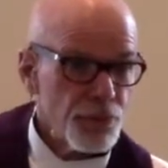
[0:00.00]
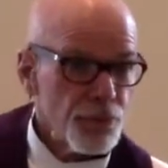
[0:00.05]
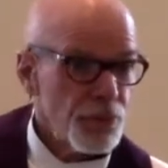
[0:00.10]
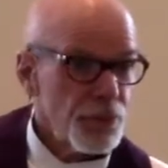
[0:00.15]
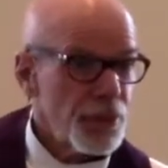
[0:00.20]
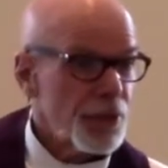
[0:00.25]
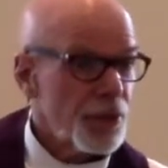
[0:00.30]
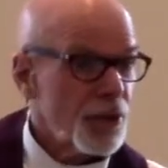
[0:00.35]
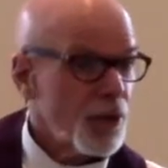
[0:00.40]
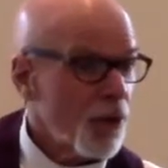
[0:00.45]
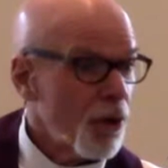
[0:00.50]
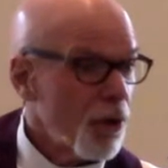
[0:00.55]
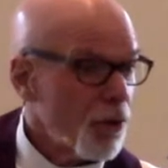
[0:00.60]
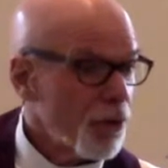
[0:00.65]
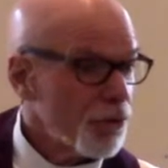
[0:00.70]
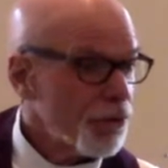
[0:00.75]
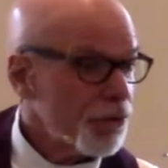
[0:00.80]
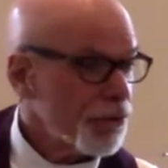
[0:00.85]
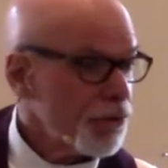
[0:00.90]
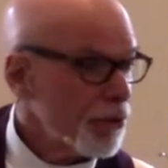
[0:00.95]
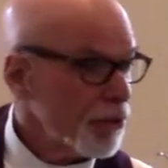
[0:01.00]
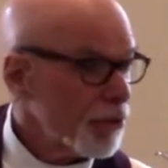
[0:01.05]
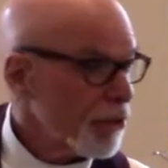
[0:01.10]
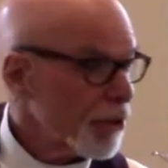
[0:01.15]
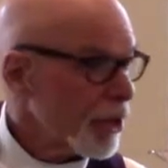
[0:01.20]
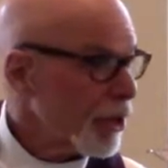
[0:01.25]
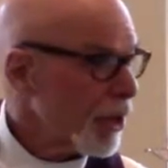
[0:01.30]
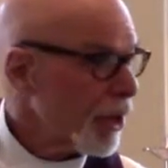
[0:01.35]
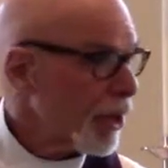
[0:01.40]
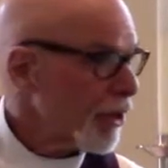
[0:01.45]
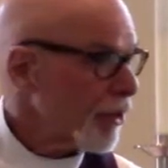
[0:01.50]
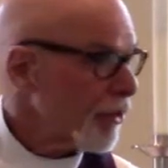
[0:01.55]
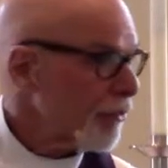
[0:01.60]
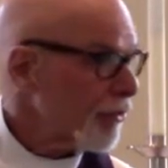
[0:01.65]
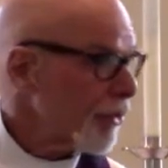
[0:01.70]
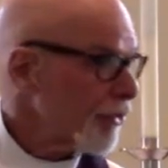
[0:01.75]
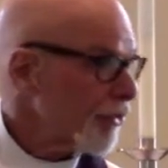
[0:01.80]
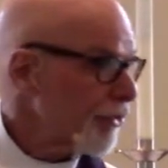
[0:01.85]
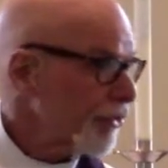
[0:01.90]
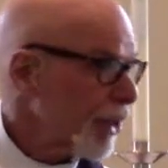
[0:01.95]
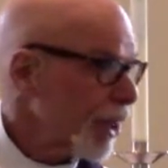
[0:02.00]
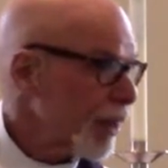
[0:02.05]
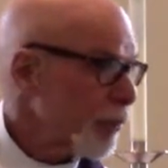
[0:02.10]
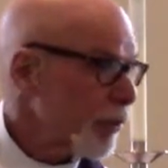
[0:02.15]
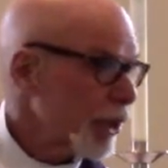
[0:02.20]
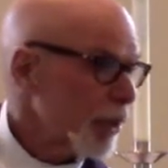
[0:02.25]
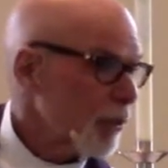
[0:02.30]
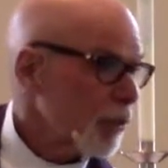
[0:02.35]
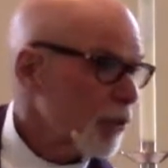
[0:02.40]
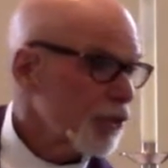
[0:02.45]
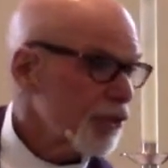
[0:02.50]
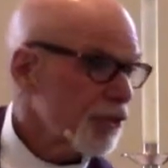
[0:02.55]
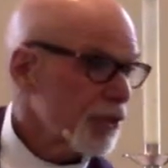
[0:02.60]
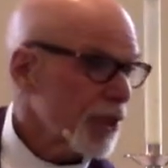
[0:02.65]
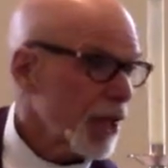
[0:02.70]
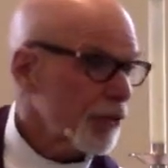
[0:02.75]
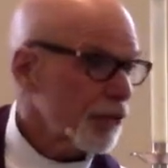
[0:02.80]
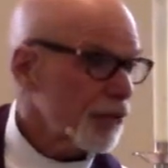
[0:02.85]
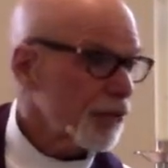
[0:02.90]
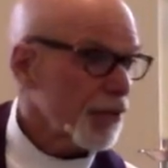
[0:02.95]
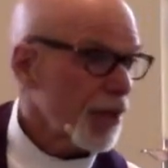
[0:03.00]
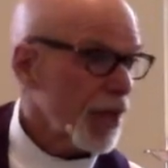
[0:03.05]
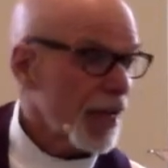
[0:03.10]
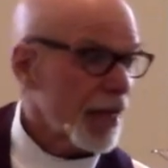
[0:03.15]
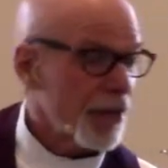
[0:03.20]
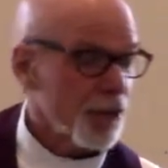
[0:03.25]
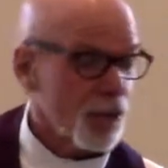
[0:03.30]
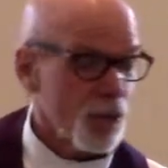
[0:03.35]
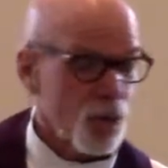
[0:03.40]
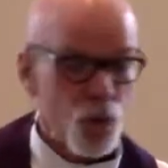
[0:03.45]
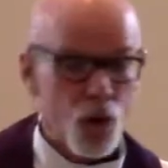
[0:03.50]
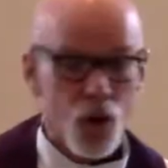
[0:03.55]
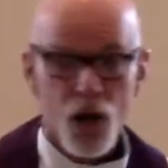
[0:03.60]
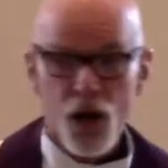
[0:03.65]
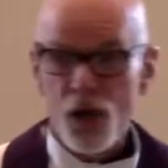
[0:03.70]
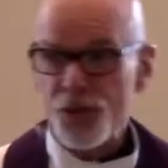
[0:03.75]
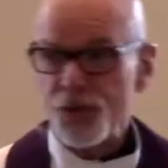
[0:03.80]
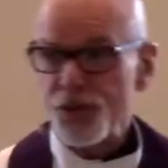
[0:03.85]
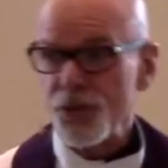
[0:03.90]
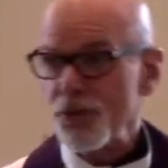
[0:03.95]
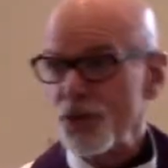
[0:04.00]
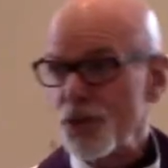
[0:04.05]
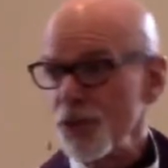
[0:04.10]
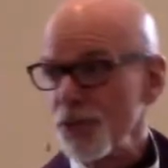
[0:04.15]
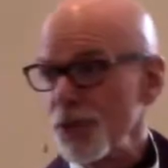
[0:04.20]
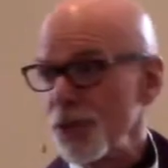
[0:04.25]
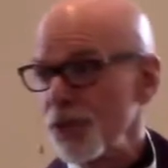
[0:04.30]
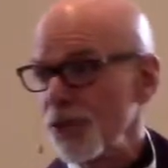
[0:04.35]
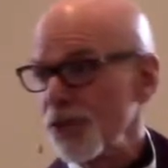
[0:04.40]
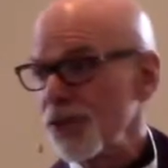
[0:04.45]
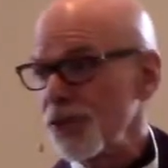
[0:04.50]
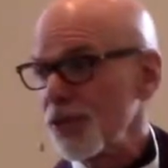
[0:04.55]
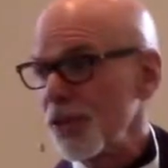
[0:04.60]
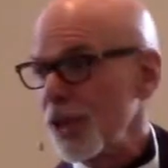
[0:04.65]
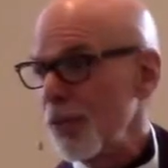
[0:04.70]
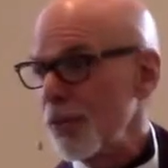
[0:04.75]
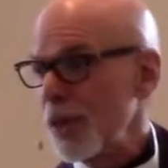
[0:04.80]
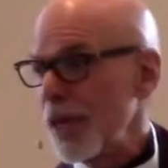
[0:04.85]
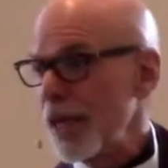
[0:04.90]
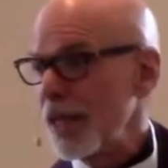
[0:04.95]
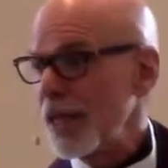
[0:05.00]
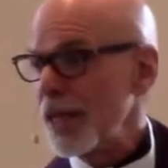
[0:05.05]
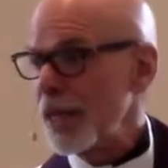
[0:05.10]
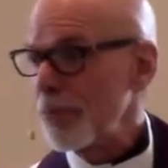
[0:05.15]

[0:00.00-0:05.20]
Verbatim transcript: he goes to the Garden of Gethsemane, which is outside of the walls of Jerusalem, and he